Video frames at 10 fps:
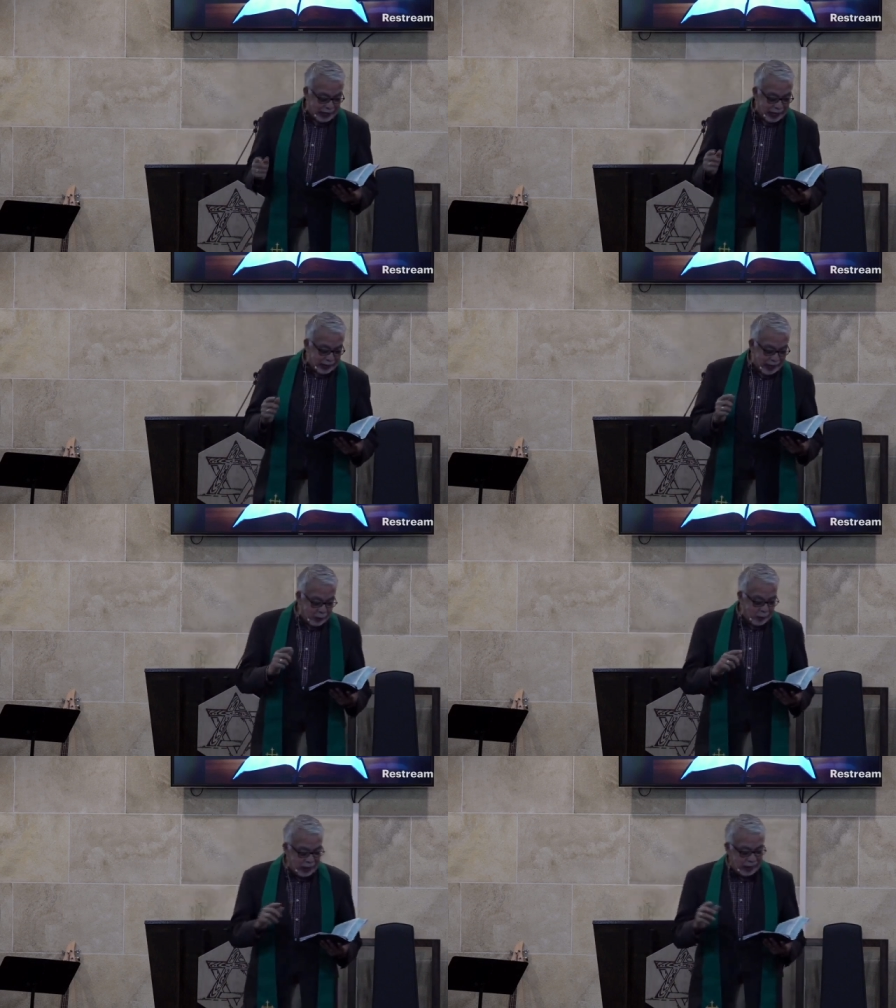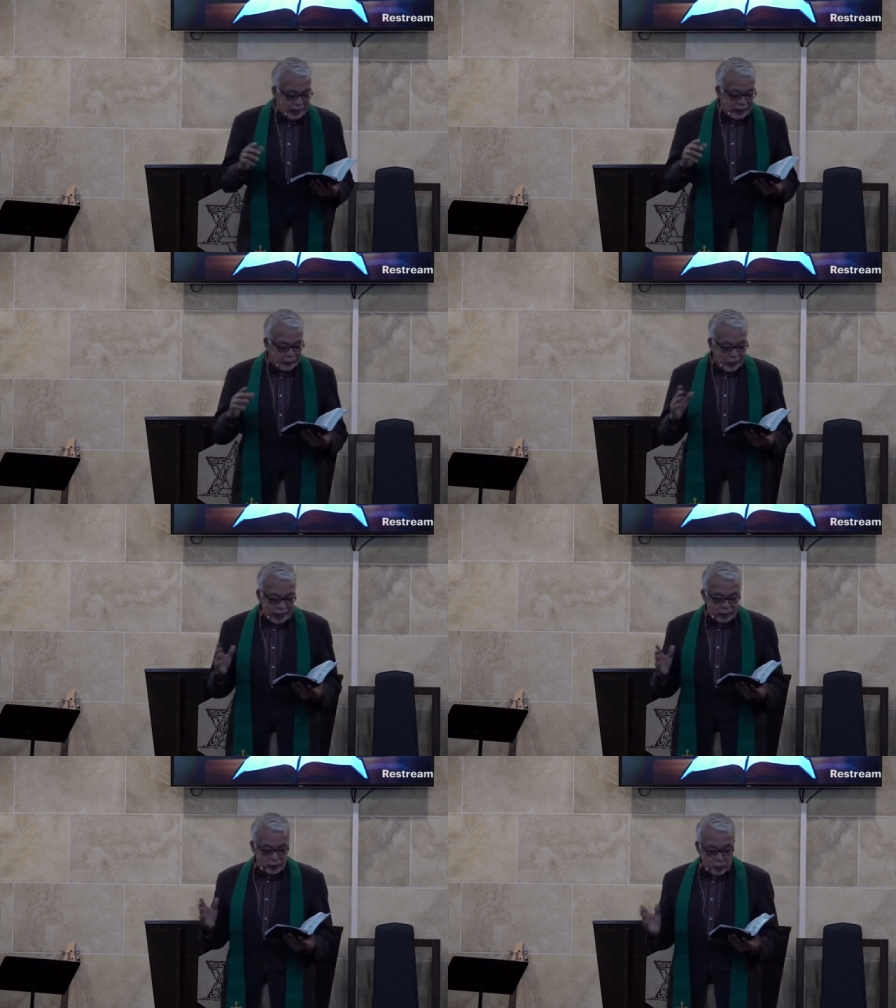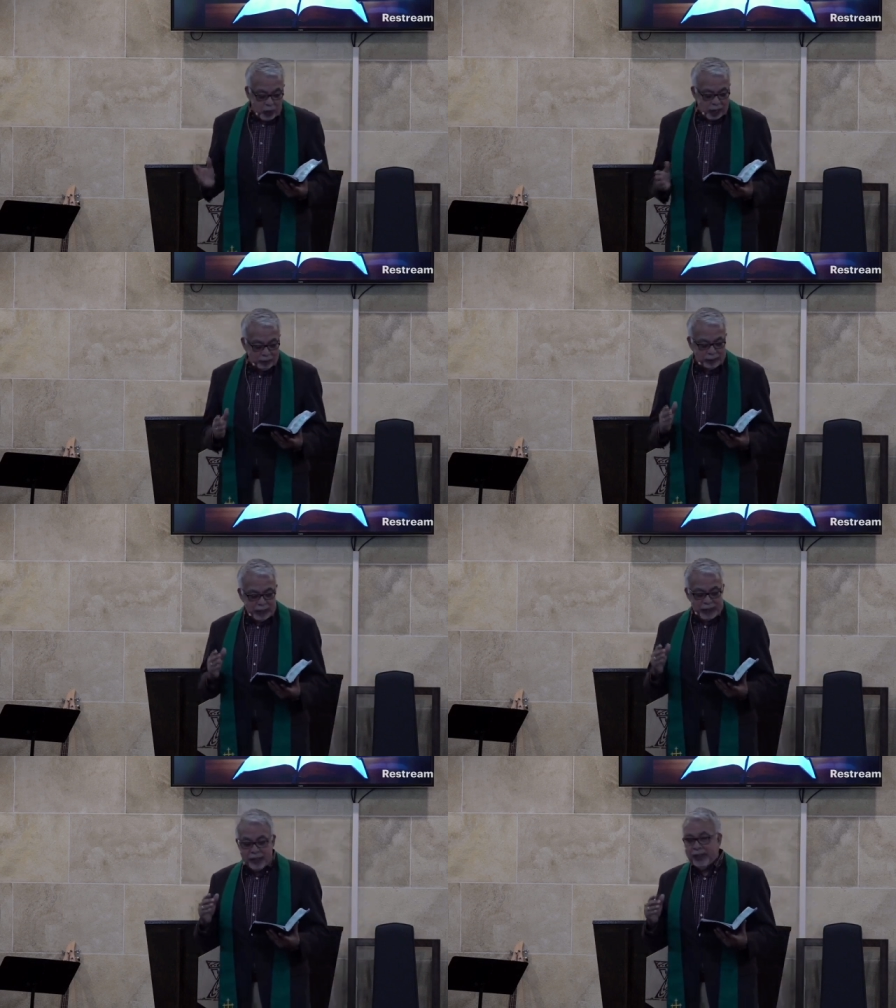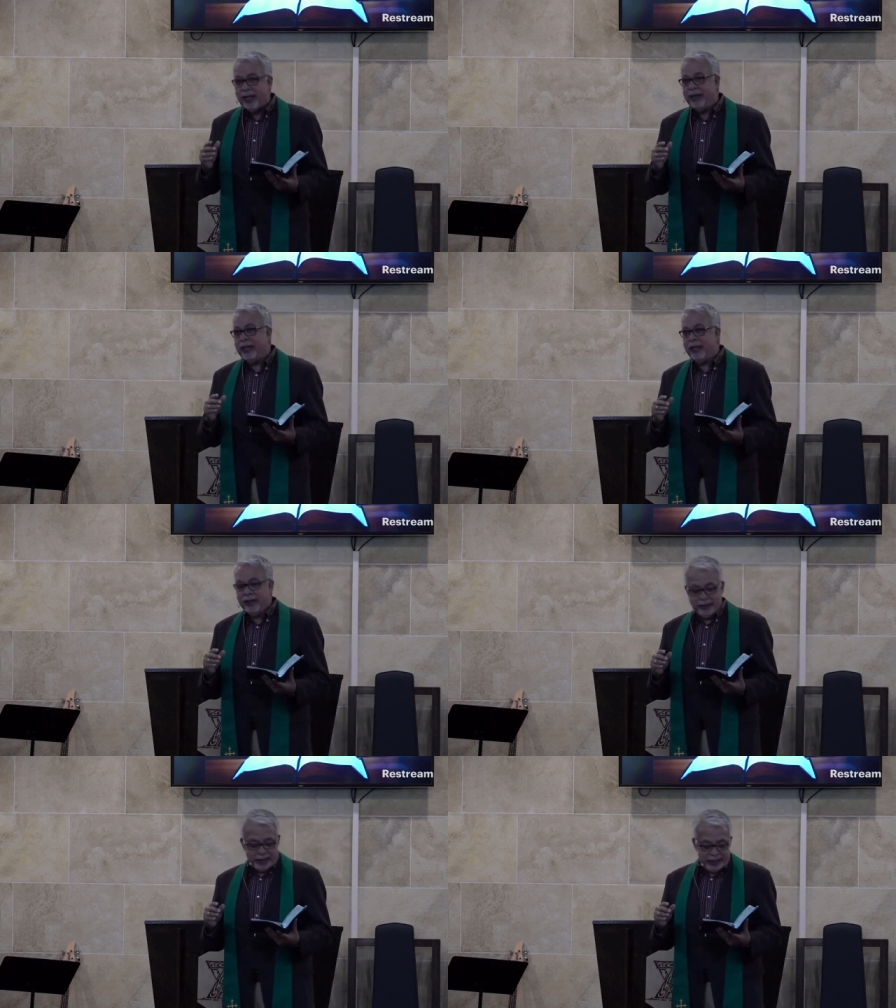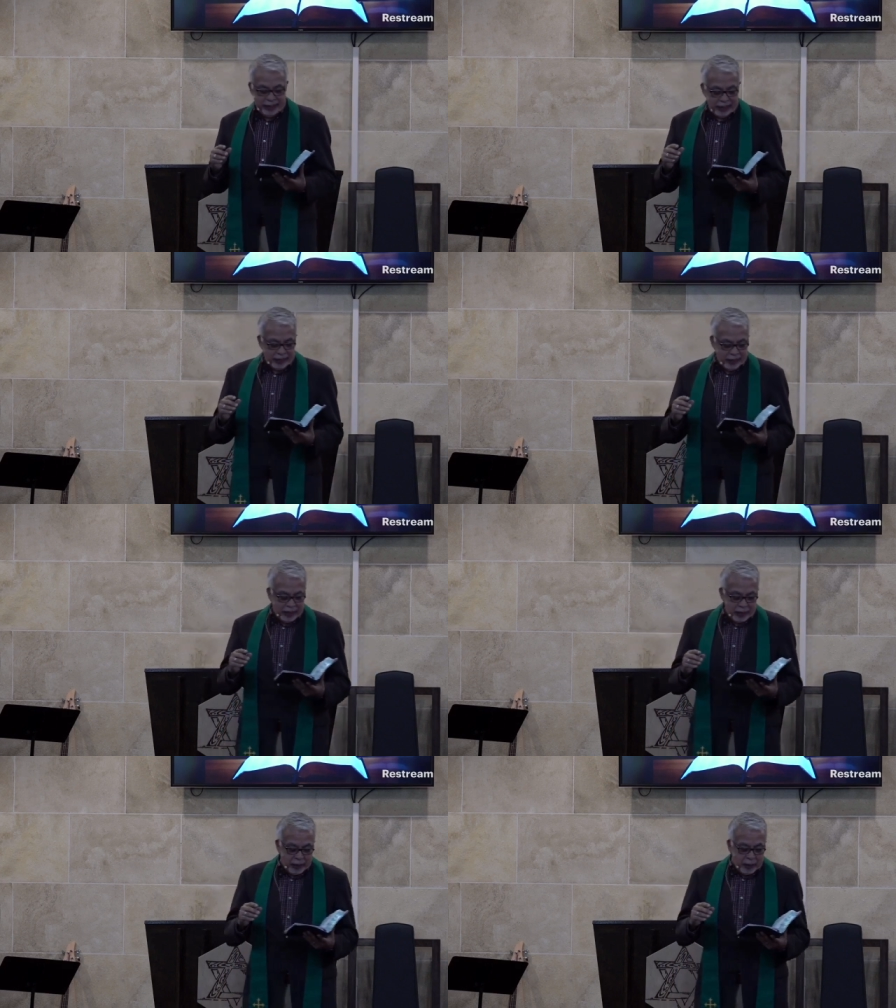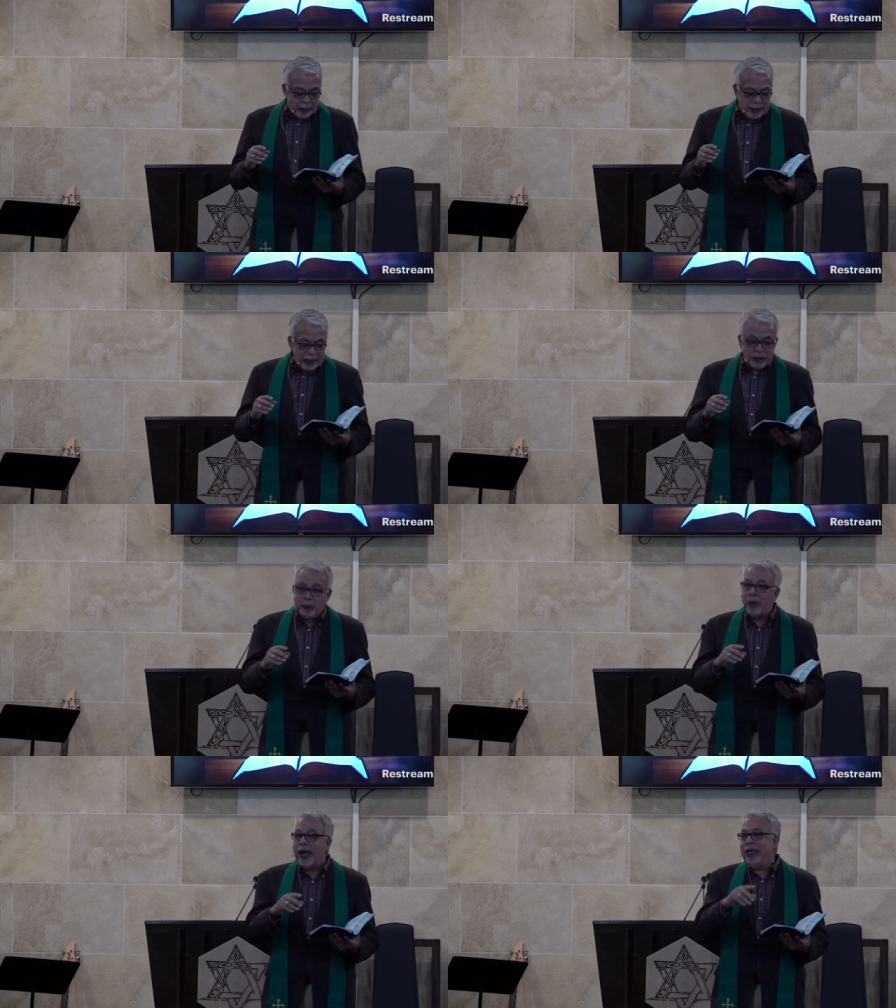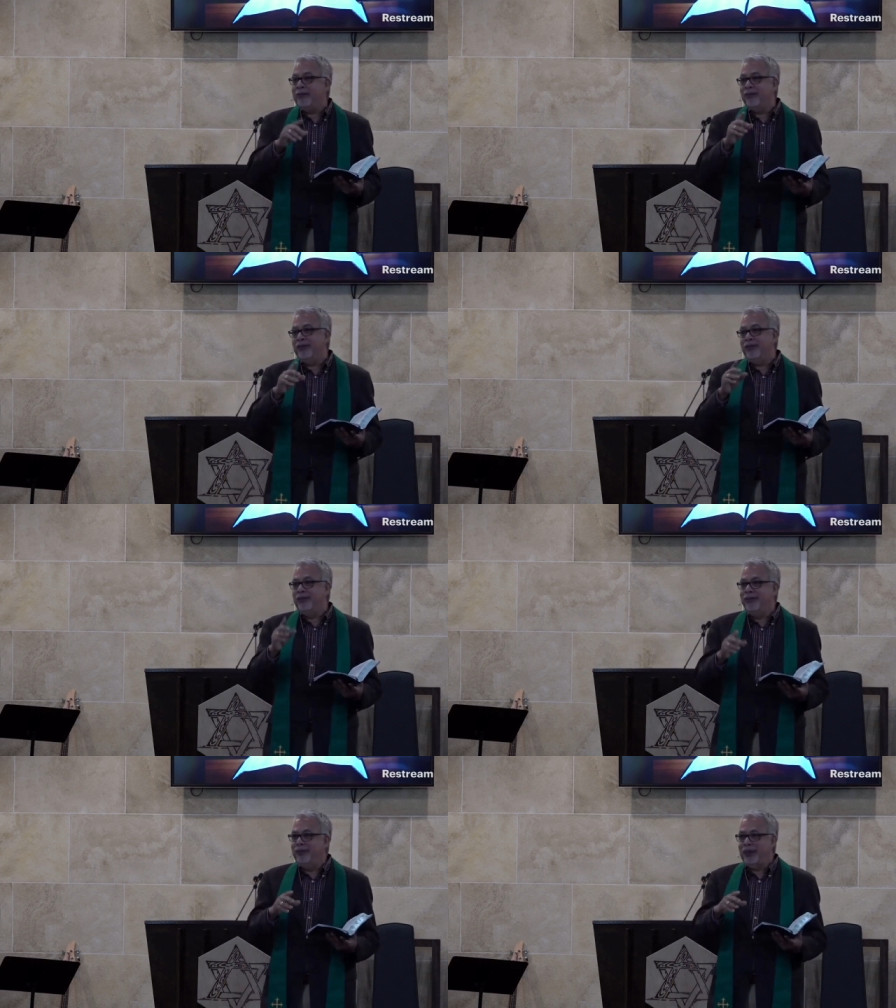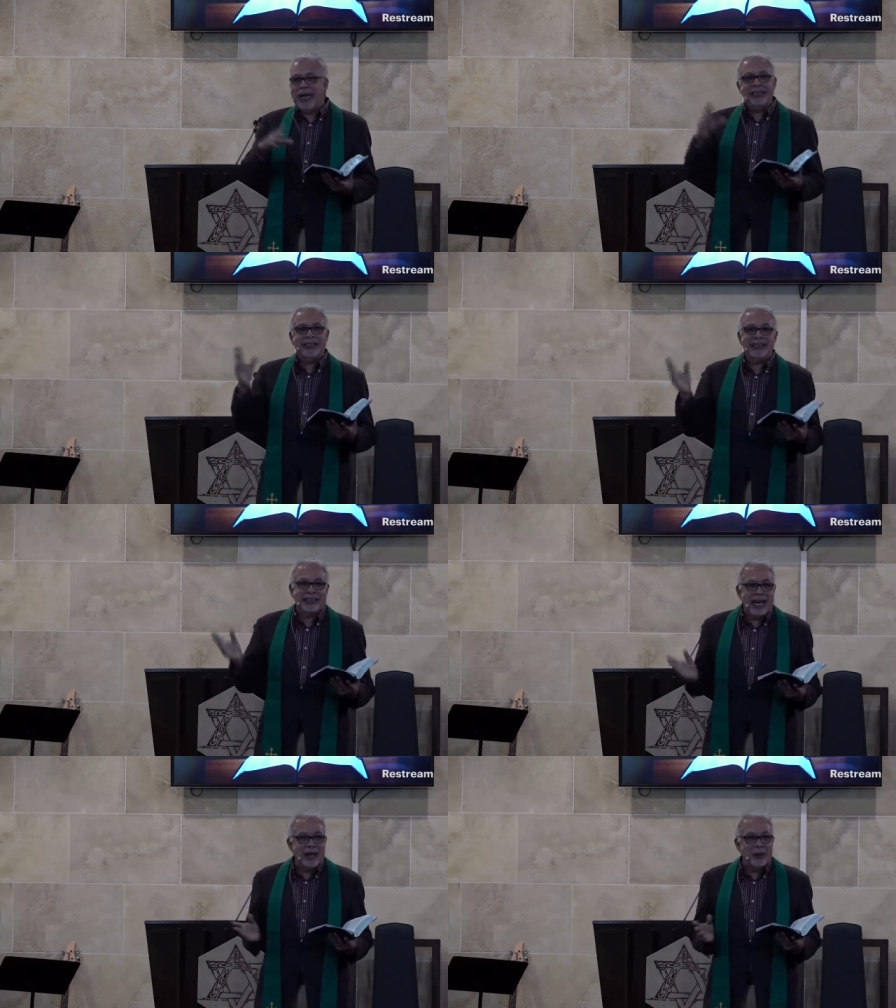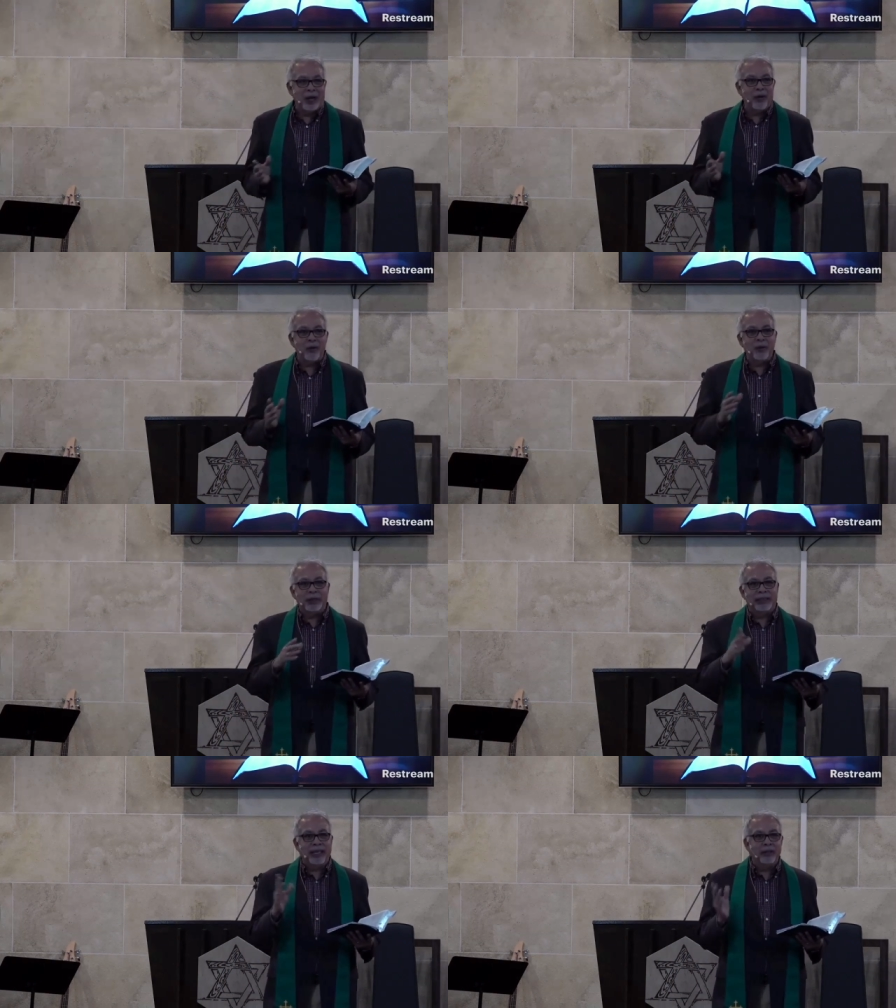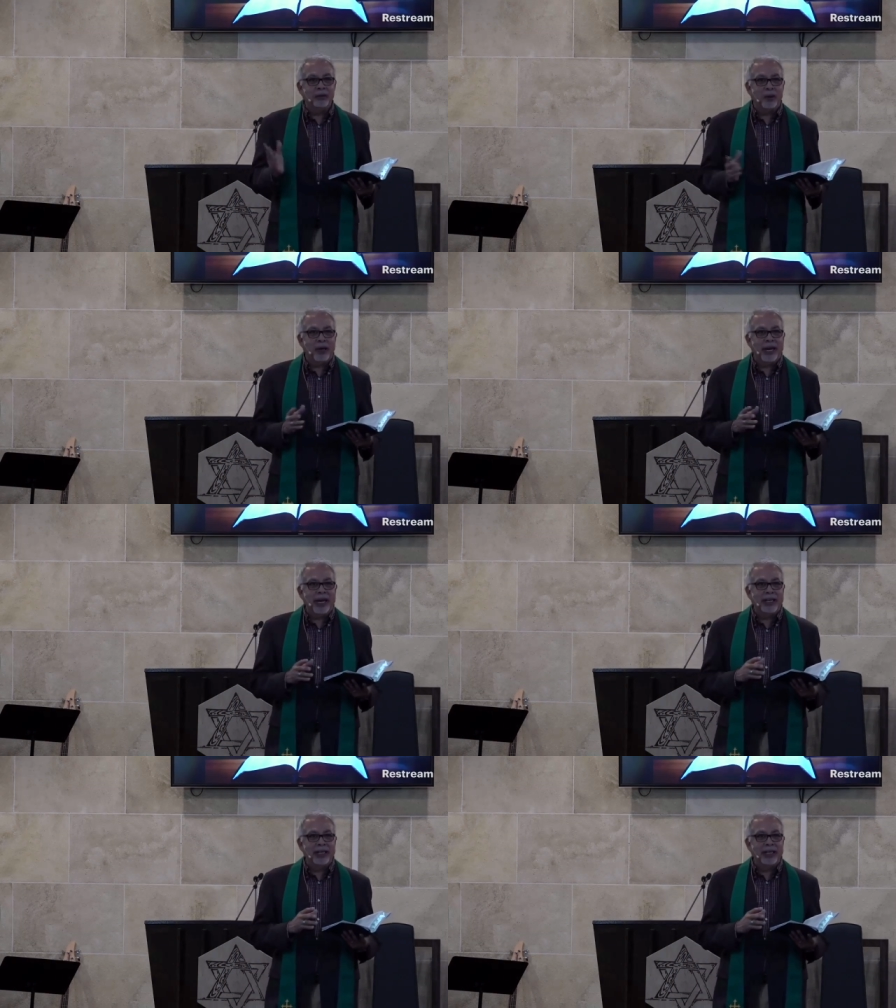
They went and they drained swamps. They sprayed pesticide wherever mosquitoes were at.